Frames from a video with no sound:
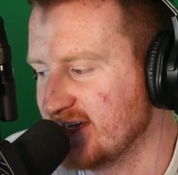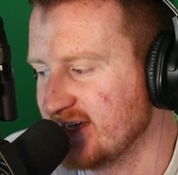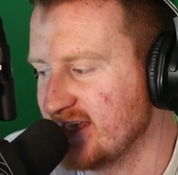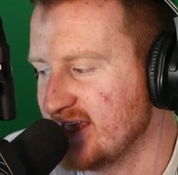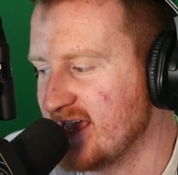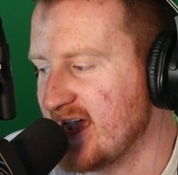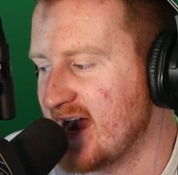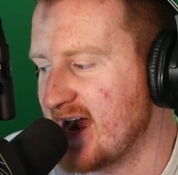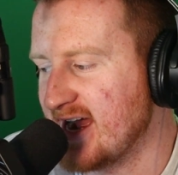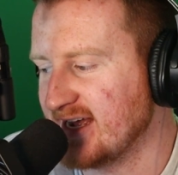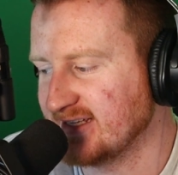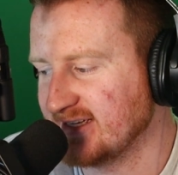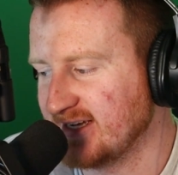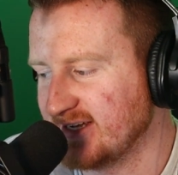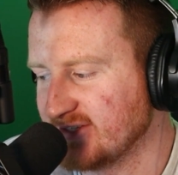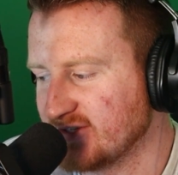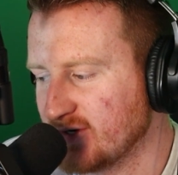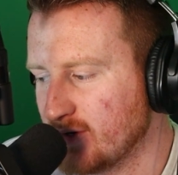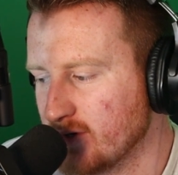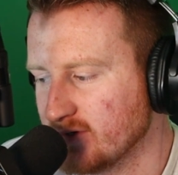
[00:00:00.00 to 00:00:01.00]

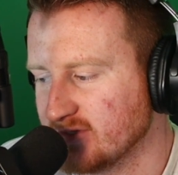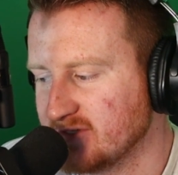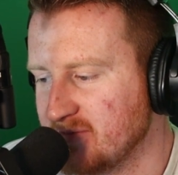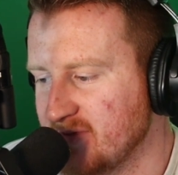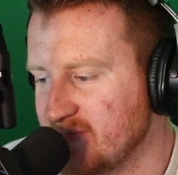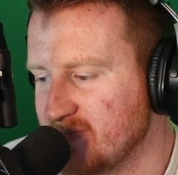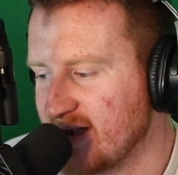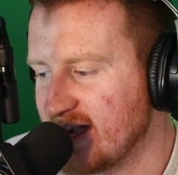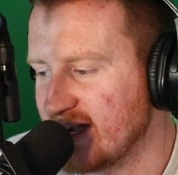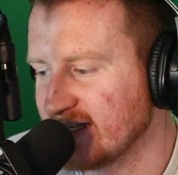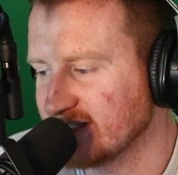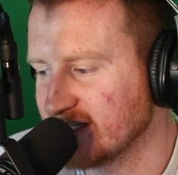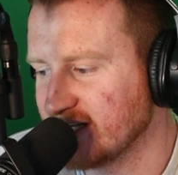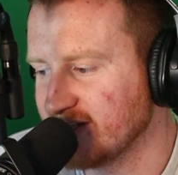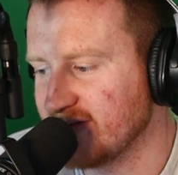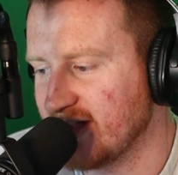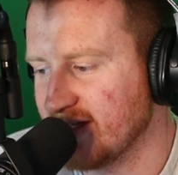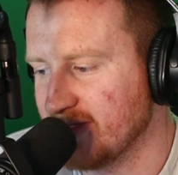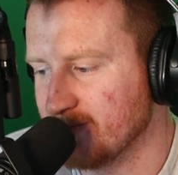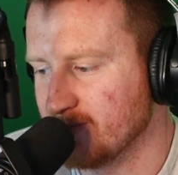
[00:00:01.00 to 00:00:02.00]
it's hard to be positive
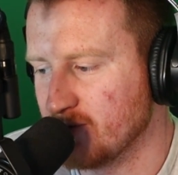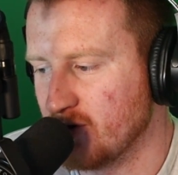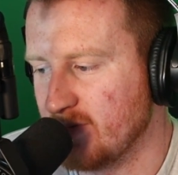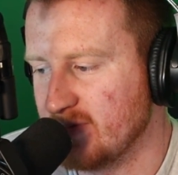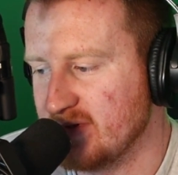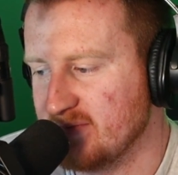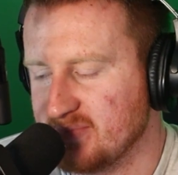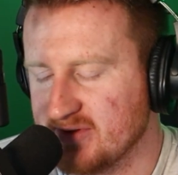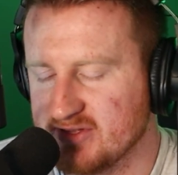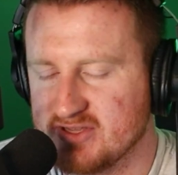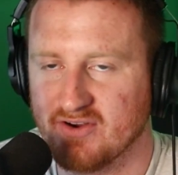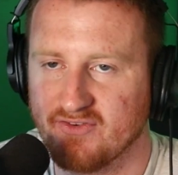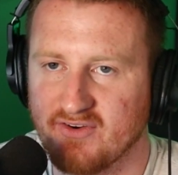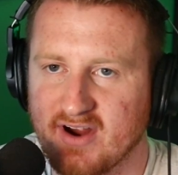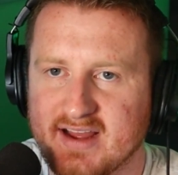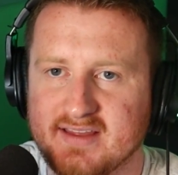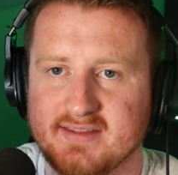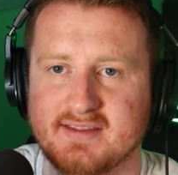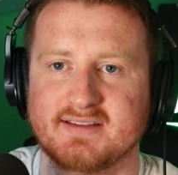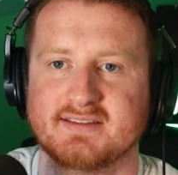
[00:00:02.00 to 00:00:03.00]
at the moment, but you're
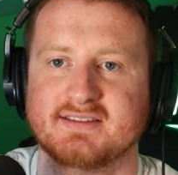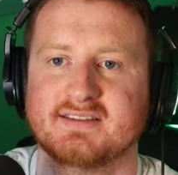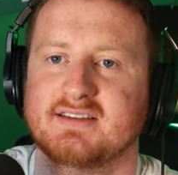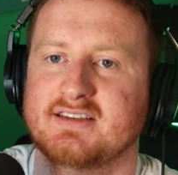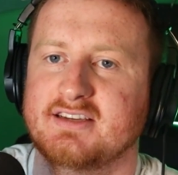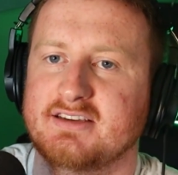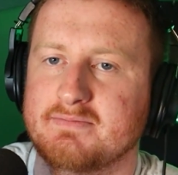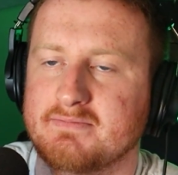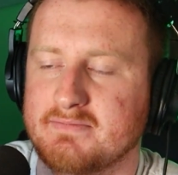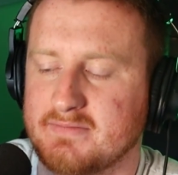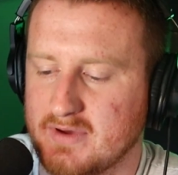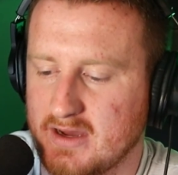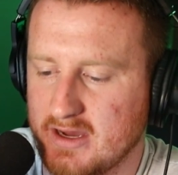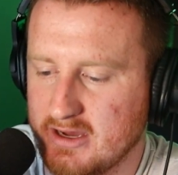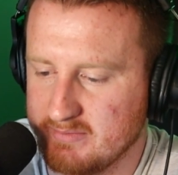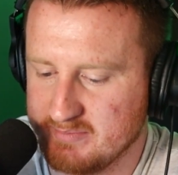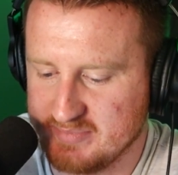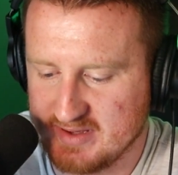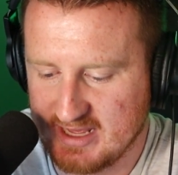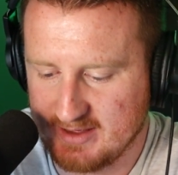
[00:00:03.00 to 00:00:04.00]
right. The team
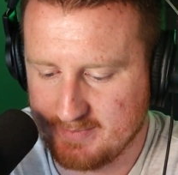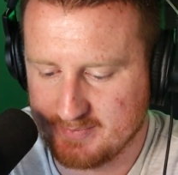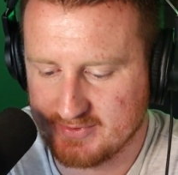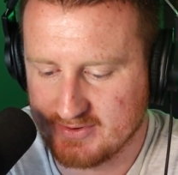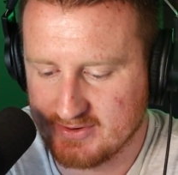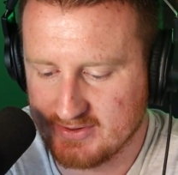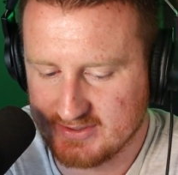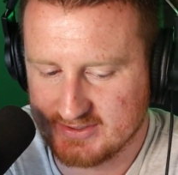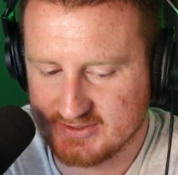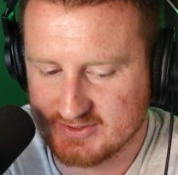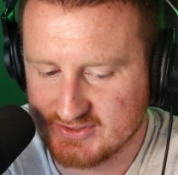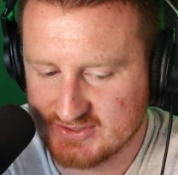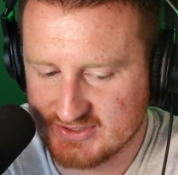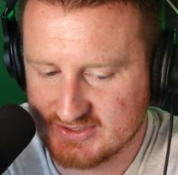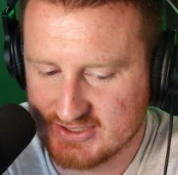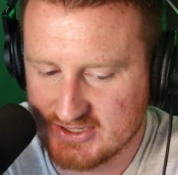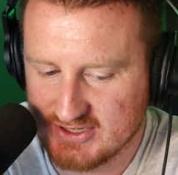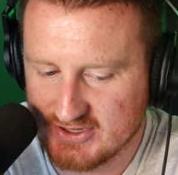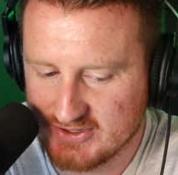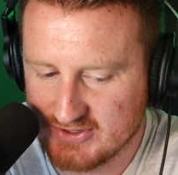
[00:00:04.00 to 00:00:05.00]
on paper is
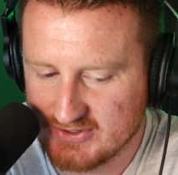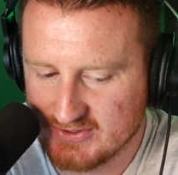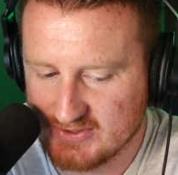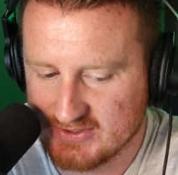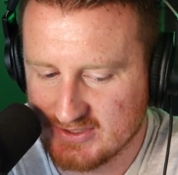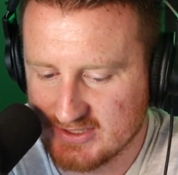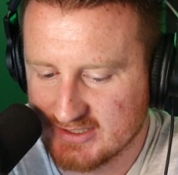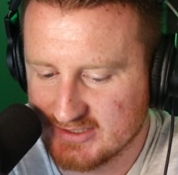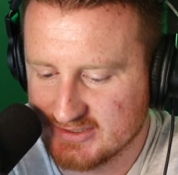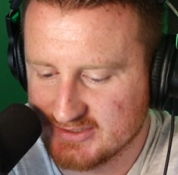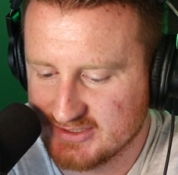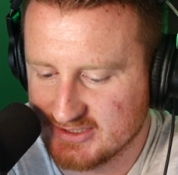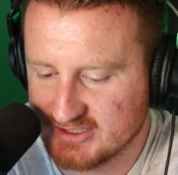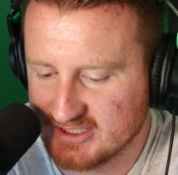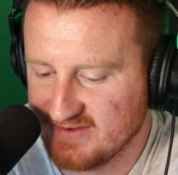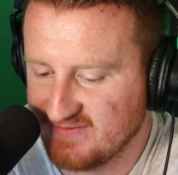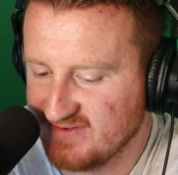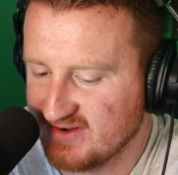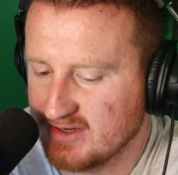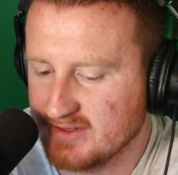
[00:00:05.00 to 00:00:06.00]
still
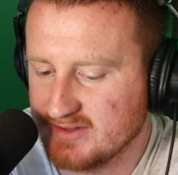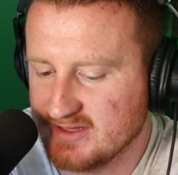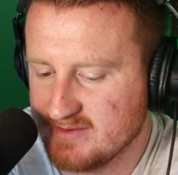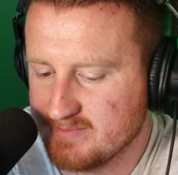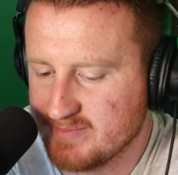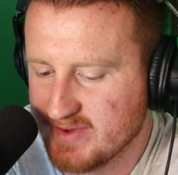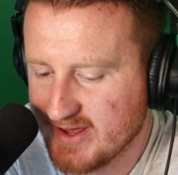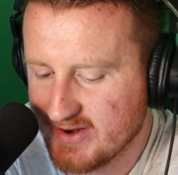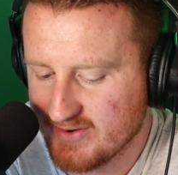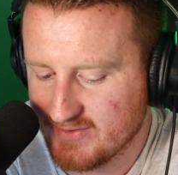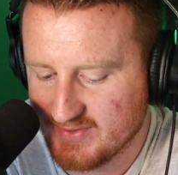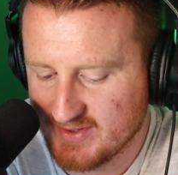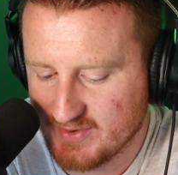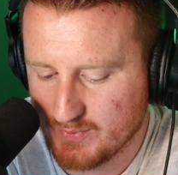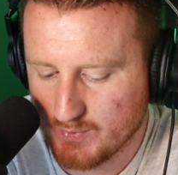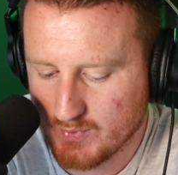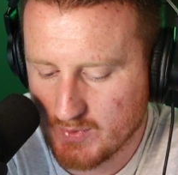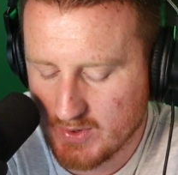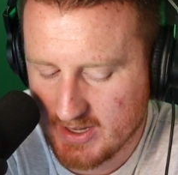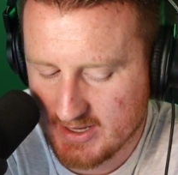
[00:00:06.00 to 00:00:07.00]
significantly better than
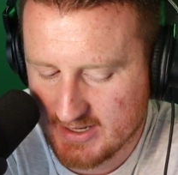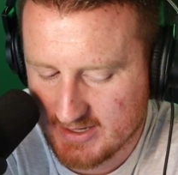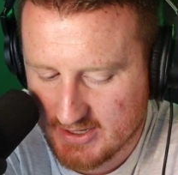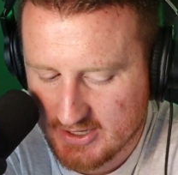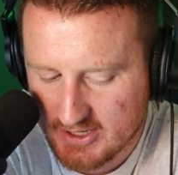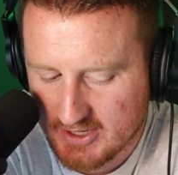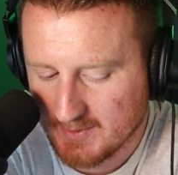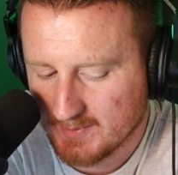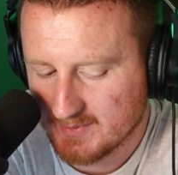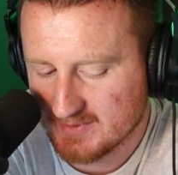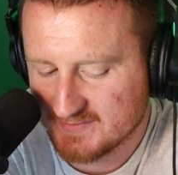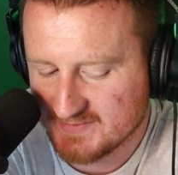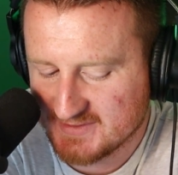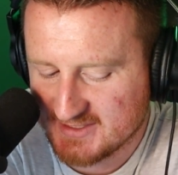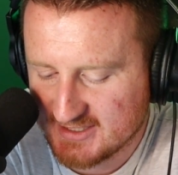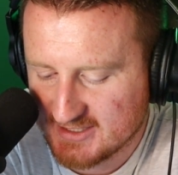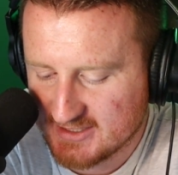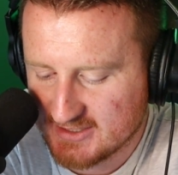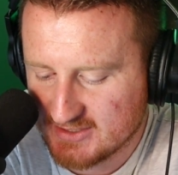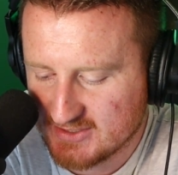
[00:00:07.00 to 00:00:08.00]
what we've
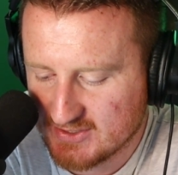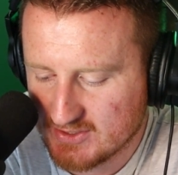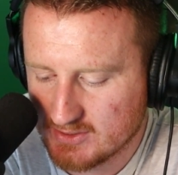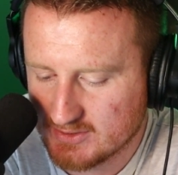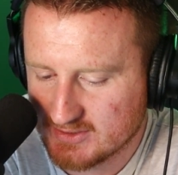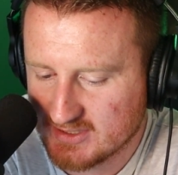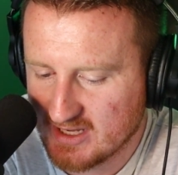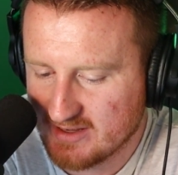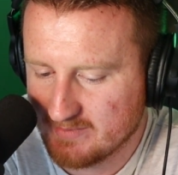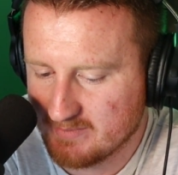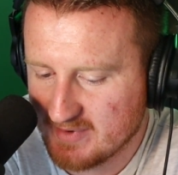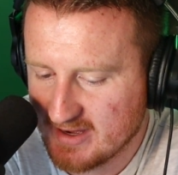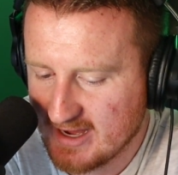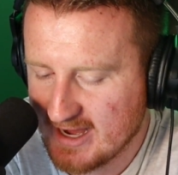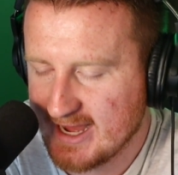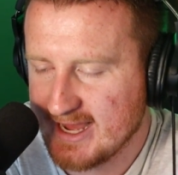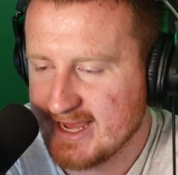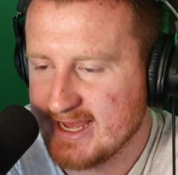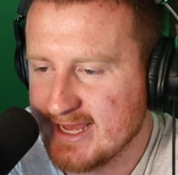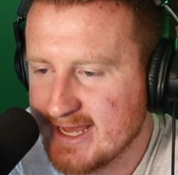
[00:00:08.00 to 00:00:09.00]
seen in years gone
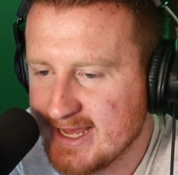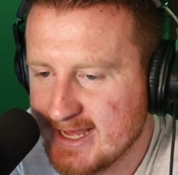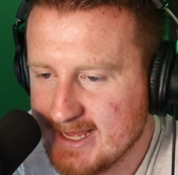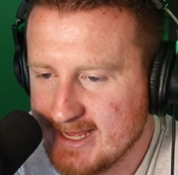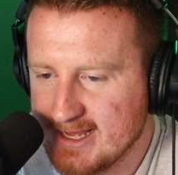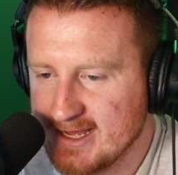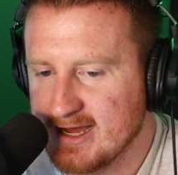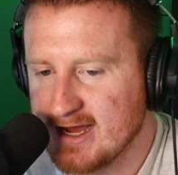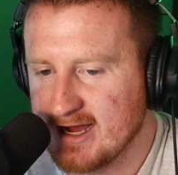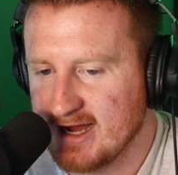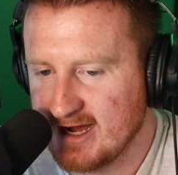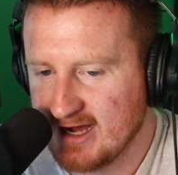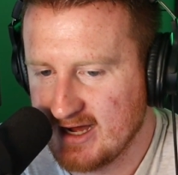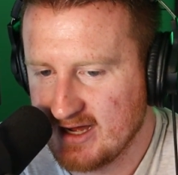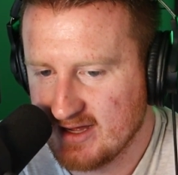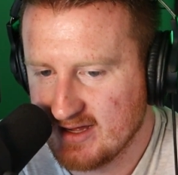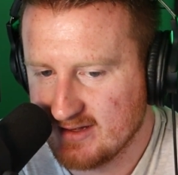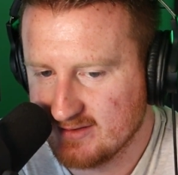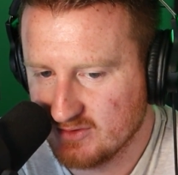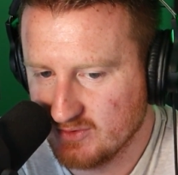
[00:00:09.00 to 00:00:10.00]
by.
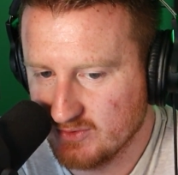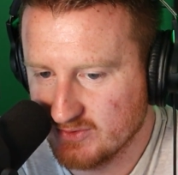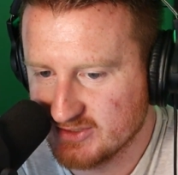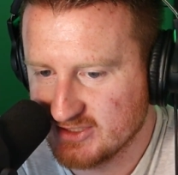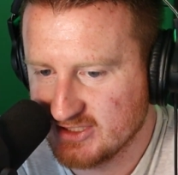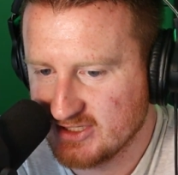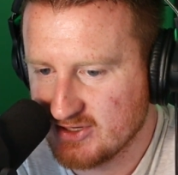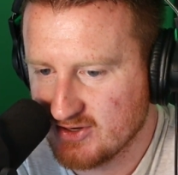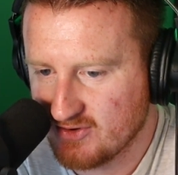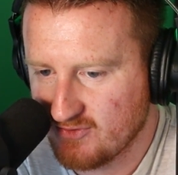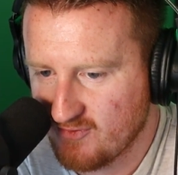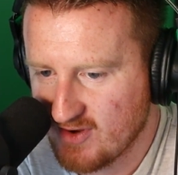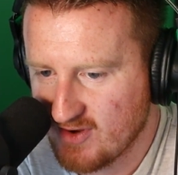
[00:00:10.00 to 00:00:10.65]
Losing your